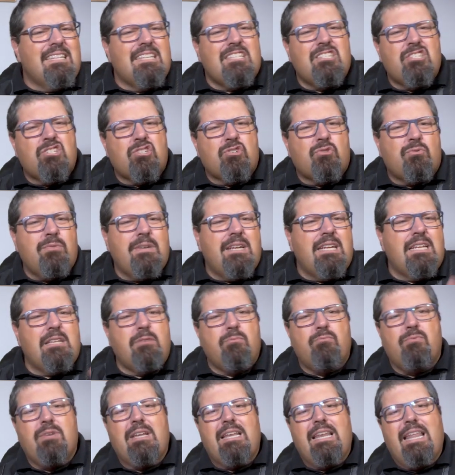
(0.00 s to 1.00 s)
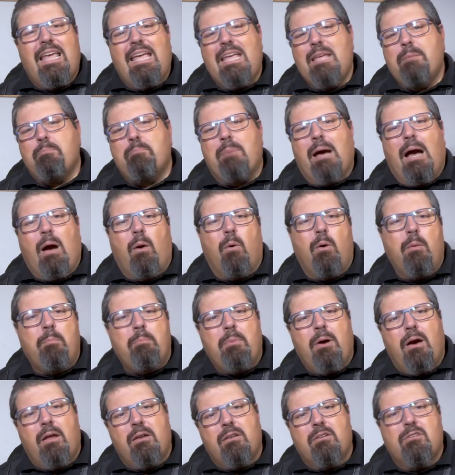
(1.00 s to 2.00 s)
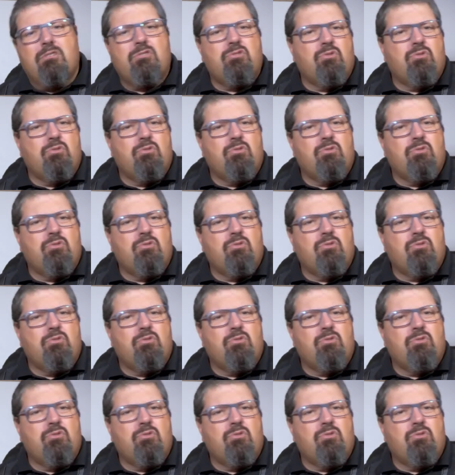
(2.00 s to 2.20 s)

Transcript: discreet relay power button